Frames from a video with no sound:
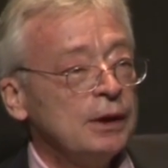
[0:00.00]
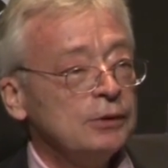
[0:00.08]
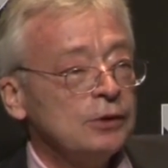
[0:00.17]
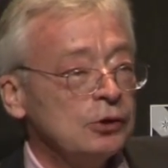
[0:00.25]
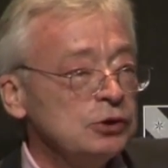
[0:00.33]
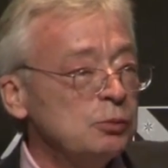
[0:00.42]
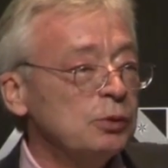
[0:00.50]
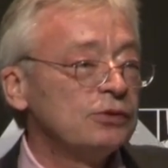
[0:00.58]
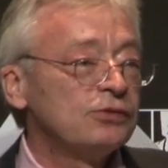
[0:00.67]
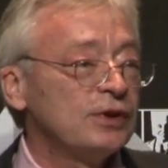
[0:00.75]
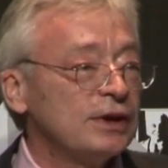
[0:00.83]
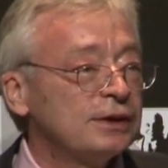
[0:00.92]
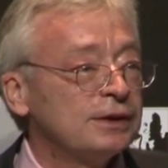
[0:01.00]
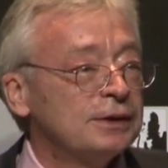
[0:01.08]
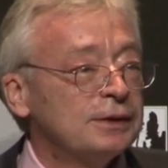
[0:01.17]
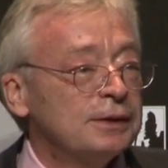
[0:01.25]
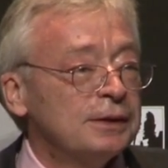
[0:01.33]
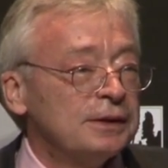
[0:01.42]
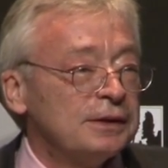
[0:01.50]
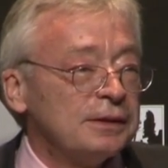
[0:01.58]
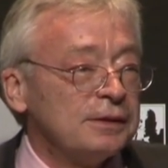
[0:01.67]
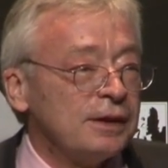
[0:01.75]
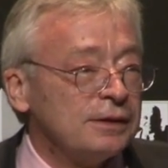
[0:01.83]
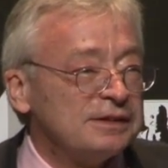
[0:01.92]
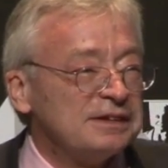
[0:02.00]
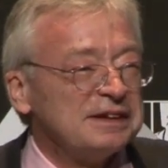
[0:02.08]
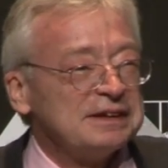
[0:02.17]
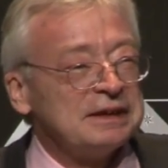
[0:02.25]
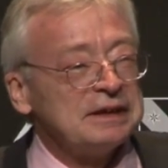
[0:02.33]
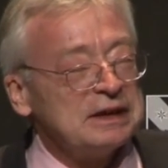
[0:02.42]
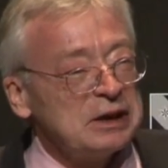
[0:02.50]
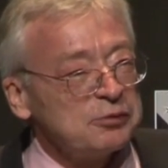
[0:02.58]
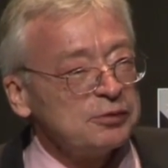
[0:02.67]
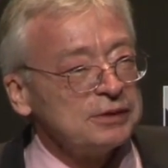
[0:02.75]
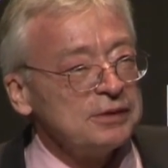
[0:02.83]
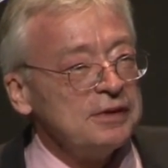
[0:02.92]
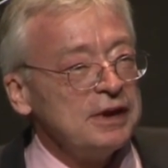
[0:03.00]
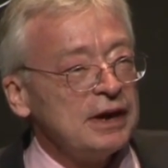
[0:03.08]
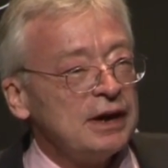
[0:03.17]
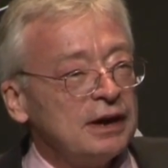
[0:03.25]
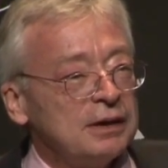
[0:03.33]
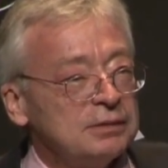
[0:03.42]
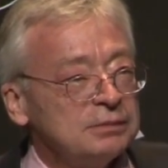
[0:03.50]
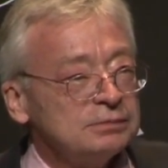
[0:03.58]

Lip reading: Now you would think that given their